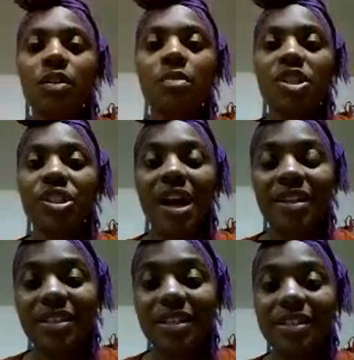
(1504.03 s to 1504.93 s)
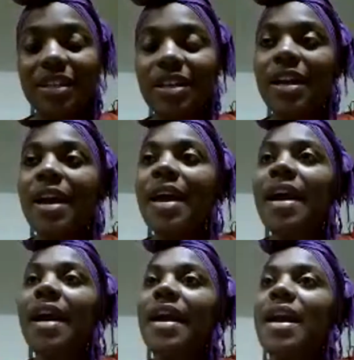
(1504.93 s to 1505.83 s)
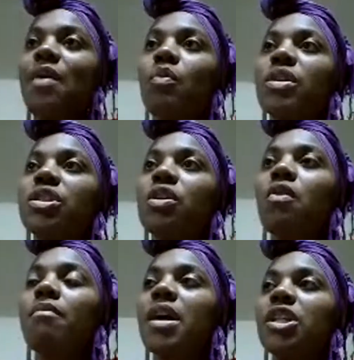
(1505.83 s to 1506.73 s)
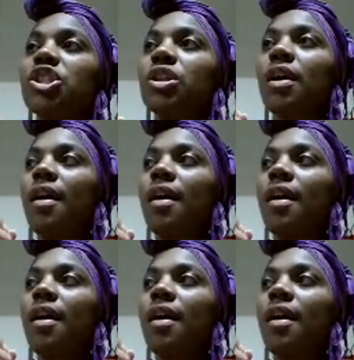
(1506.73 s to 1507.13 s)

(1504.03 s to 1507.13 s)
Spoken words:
much toxicity and with so much